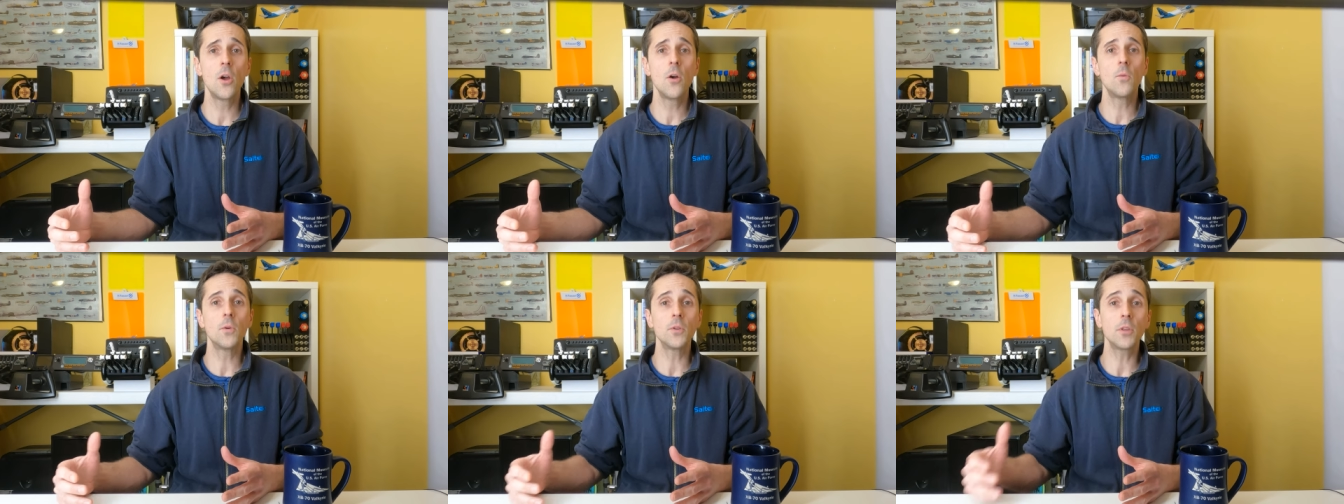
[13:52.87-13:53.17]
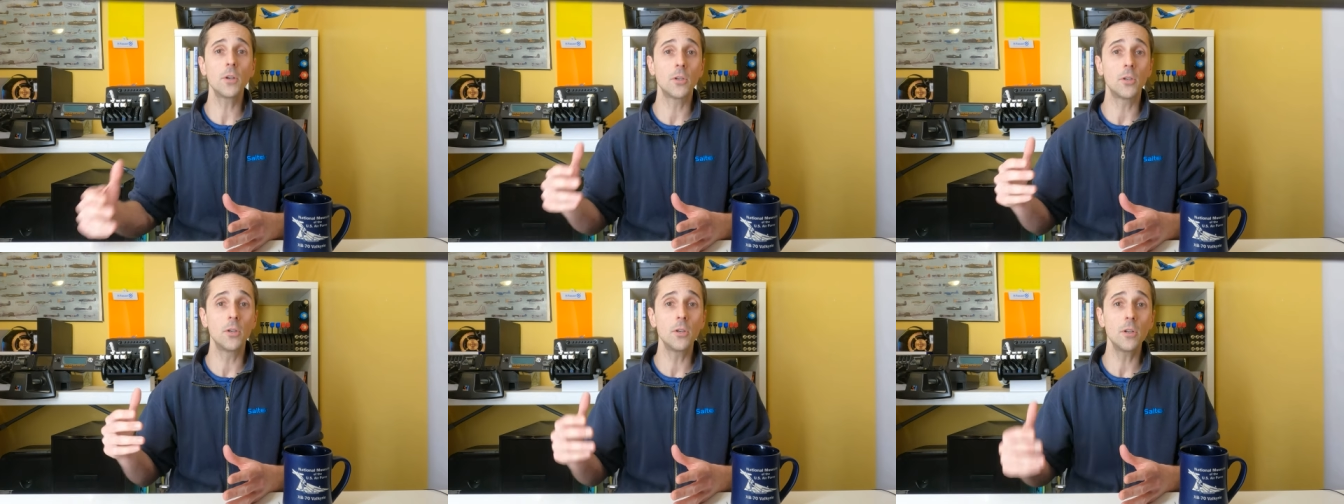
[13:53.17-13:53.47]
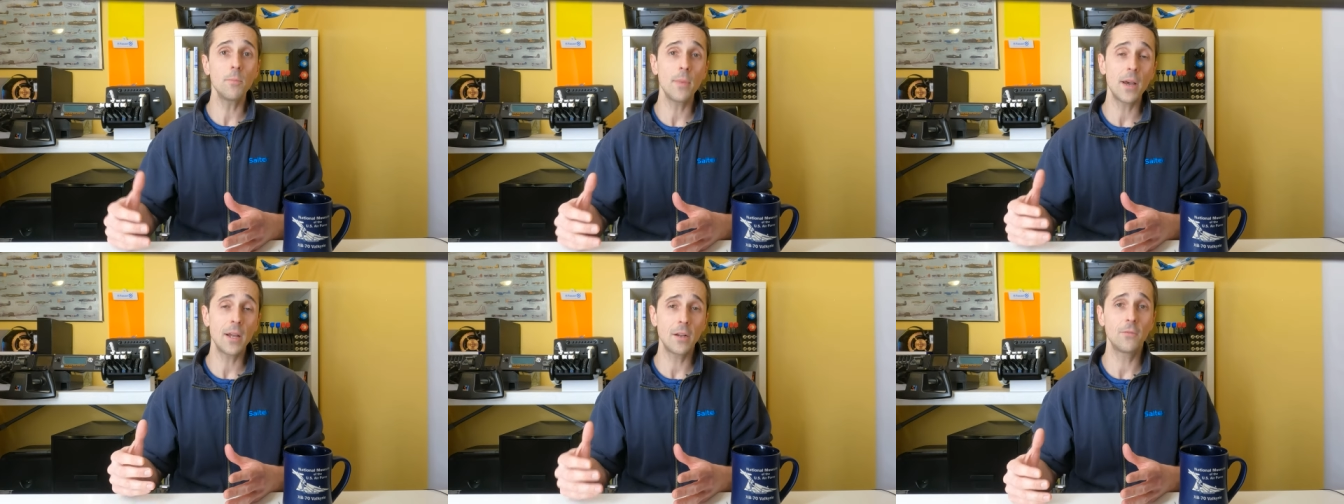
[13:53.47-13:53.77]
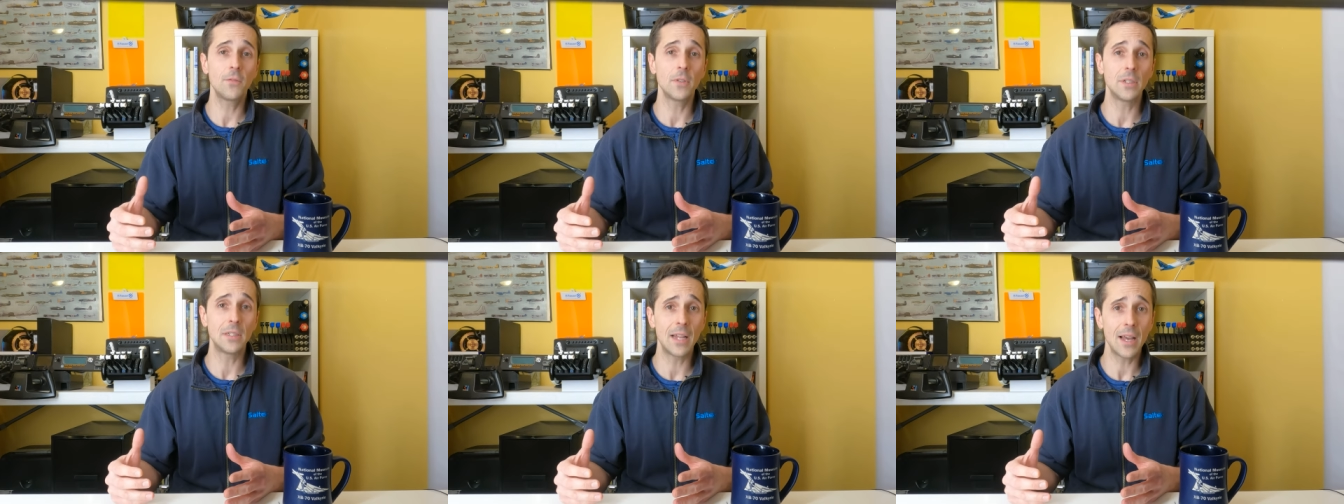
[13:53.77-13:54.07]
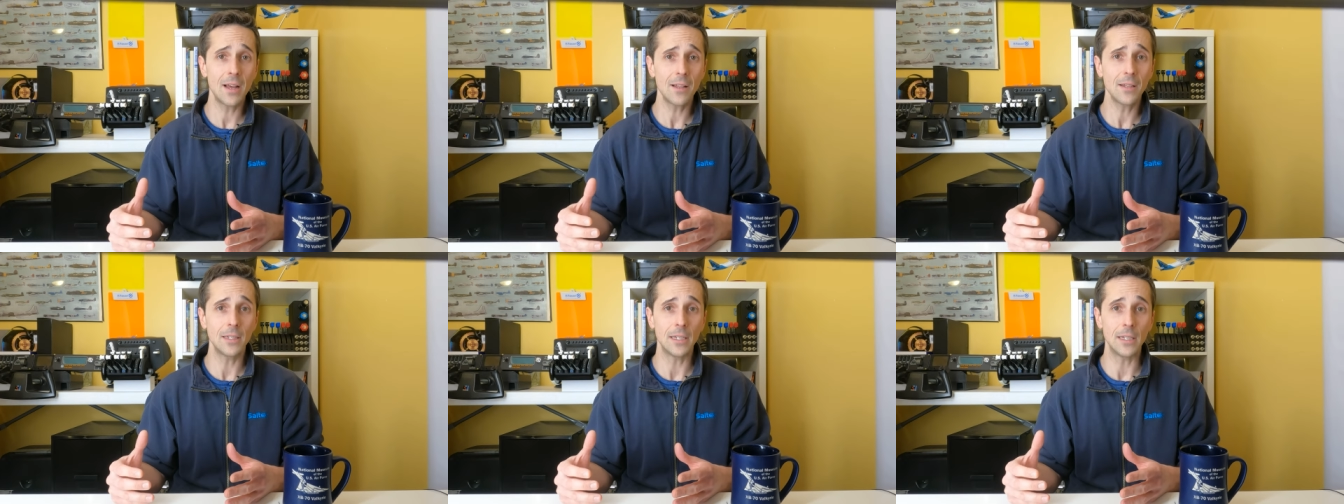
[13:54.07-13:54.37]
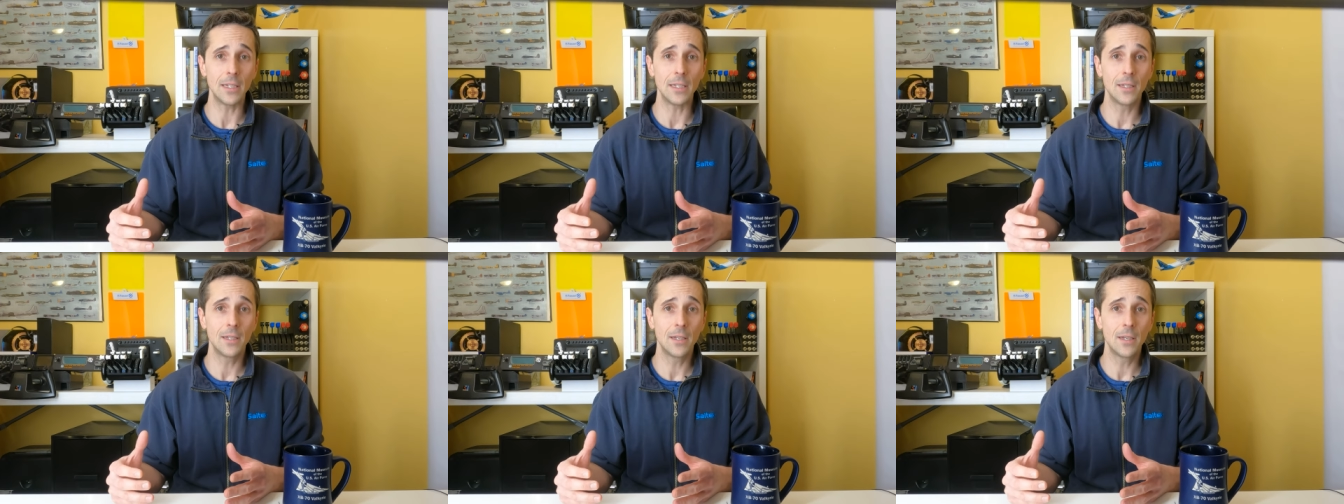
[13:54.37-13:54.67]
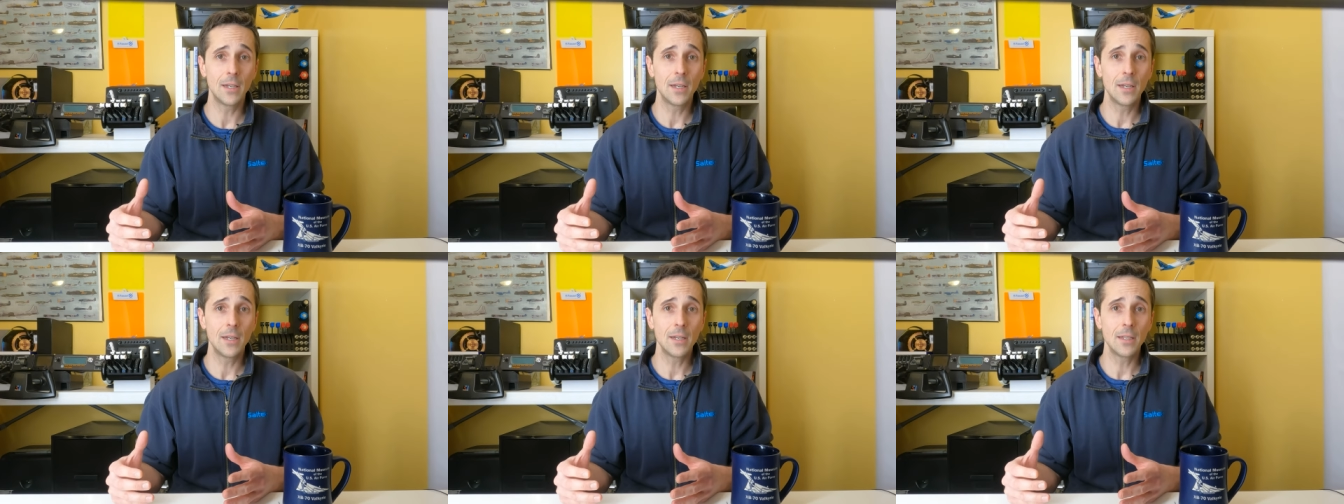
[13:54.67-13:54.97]
with a good amount of fidelity
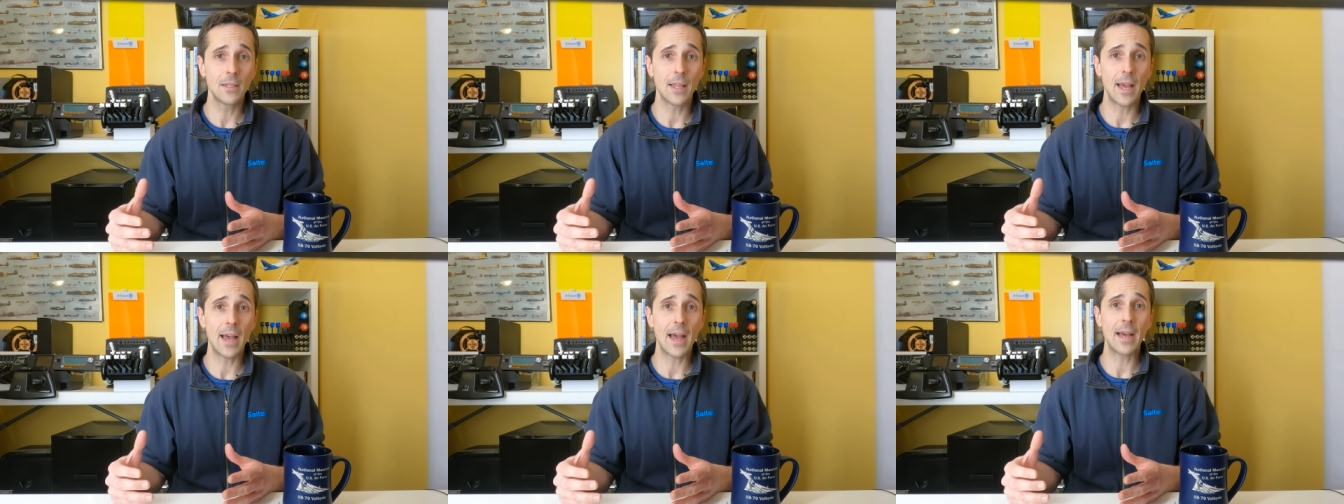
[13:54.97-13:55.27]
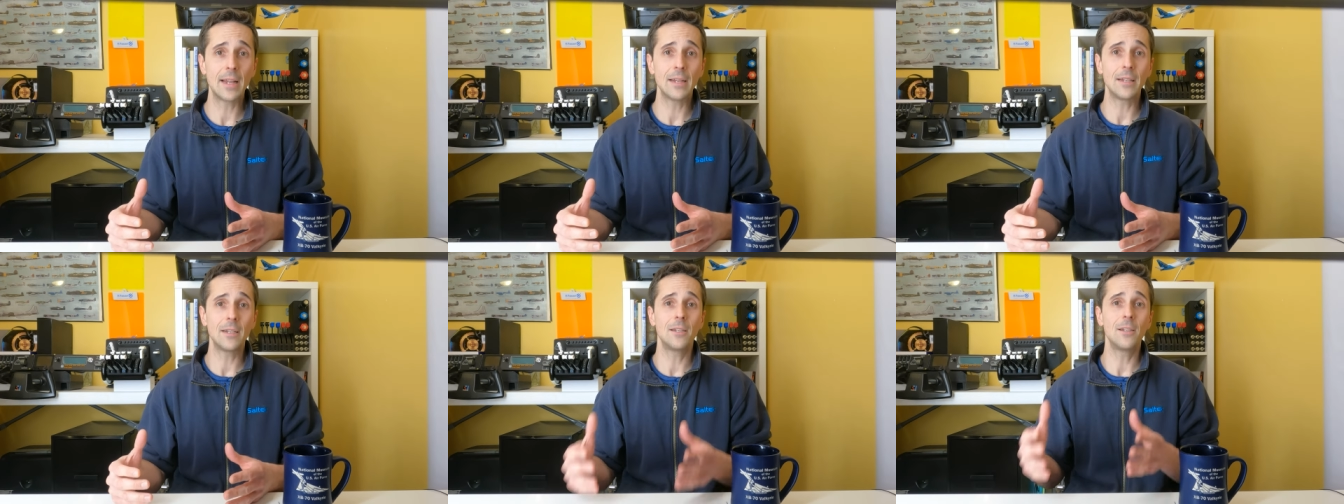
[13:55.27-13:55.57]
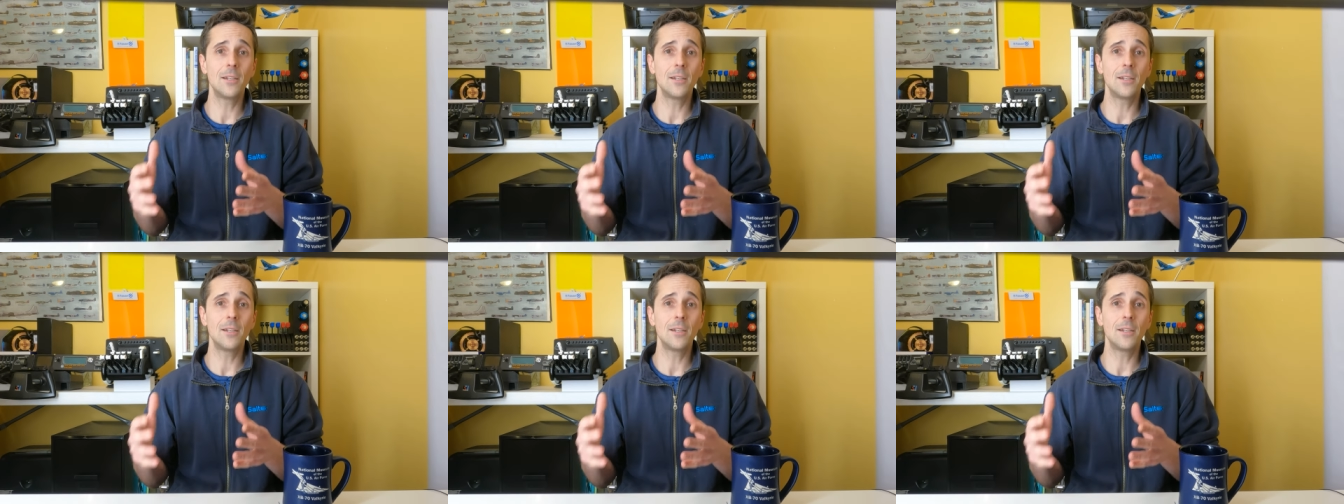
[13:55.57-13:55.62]
that